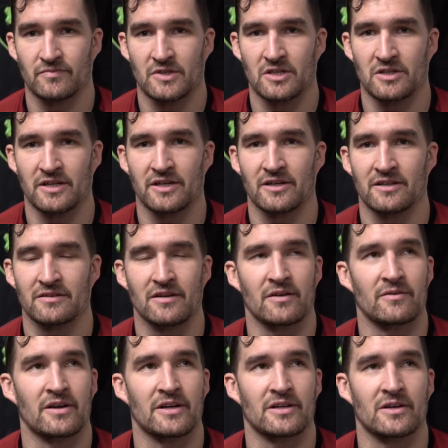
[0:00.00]
clear and
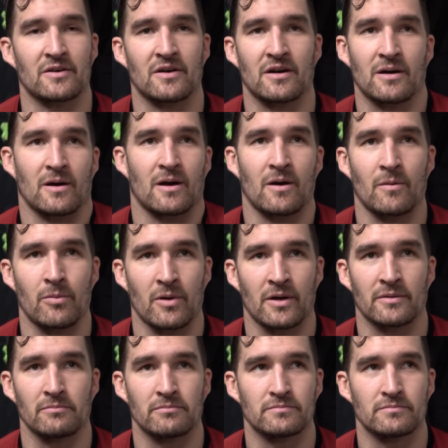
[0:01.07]
ready to go, I'll play.